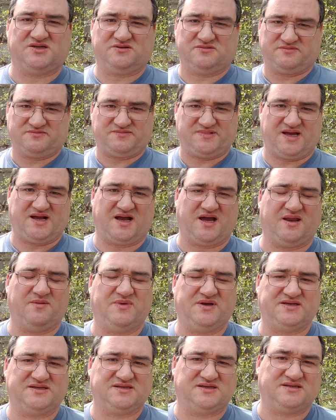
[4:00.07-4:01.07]
you. That kind of
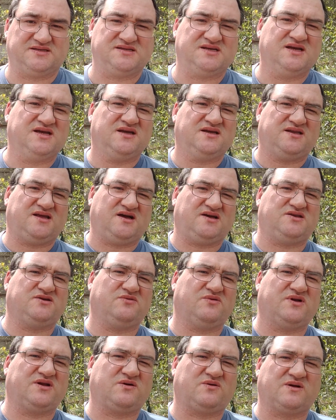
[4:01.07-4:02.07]
makes sense. Now, I do
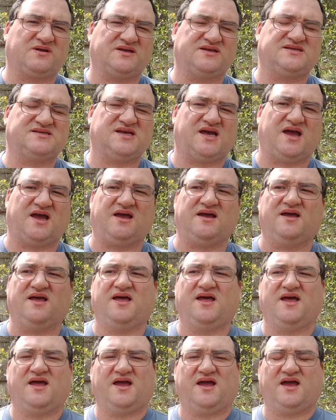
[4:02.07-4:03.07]
want to quickly say,
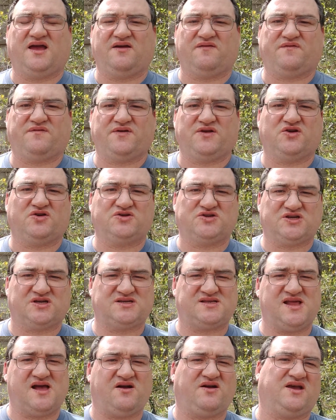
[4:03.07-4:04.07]
if you're
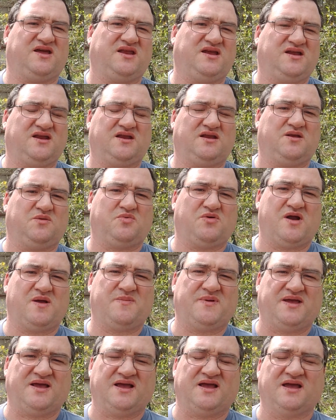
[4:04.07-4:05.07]
just now getting into
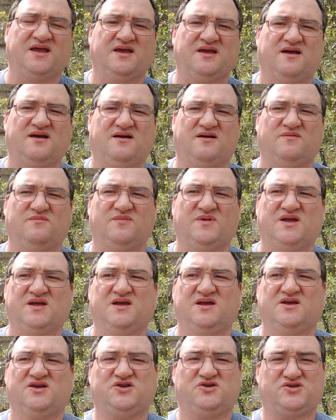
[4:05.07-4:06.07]
prepping, um,
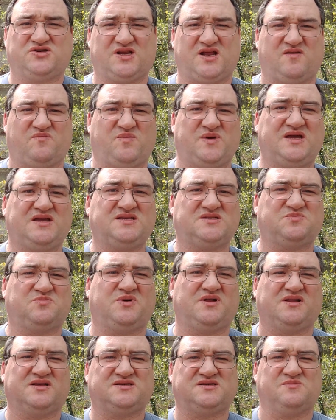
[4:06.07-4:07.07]
you should have beans,
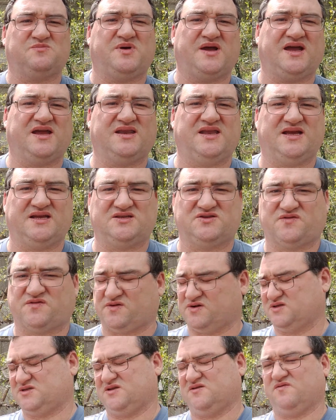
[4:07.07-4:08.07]
bullets, and band aids
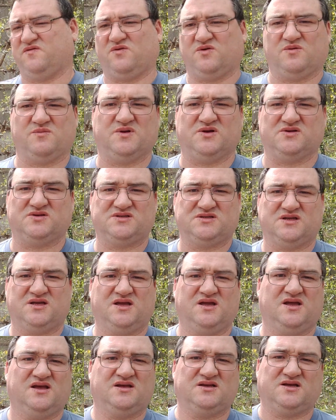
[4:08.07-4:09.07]
first and foremost.
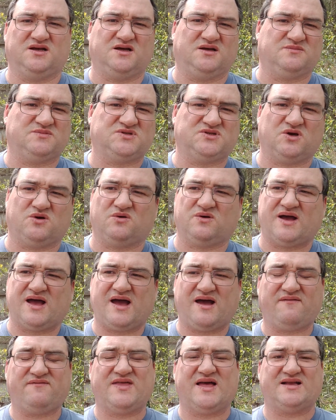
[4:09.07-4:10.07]
Um, so
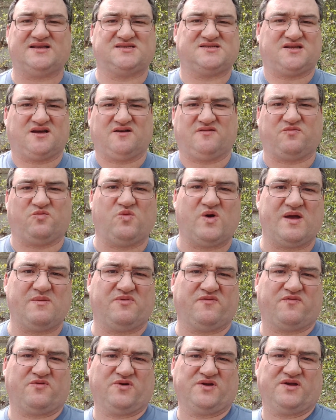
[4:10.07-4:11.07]
have that stuff way
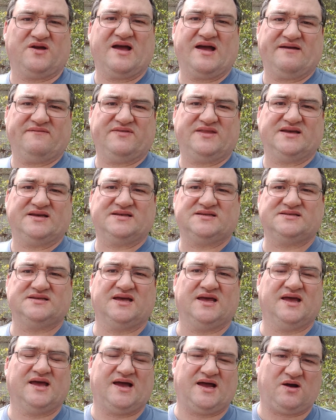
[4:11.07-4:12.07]
before you have this.
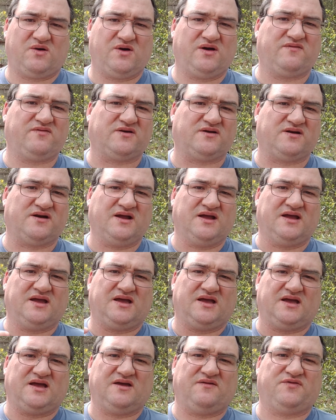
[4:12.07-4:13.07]
However,
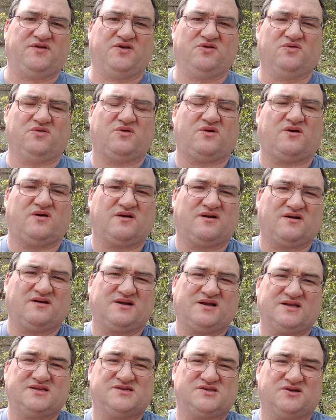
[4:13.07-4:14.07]
if you are
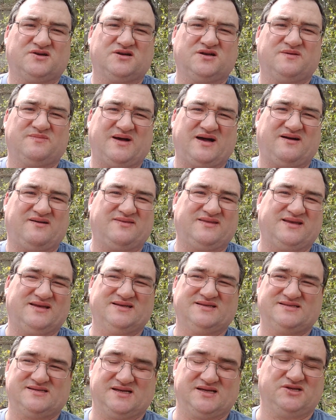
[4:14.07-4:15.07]
concerned about
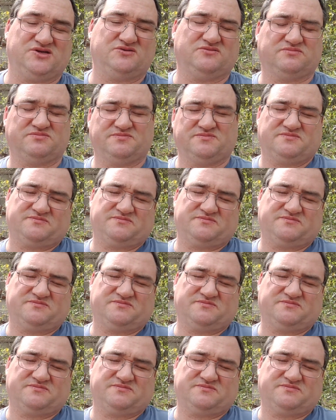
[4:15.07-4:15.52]
this and you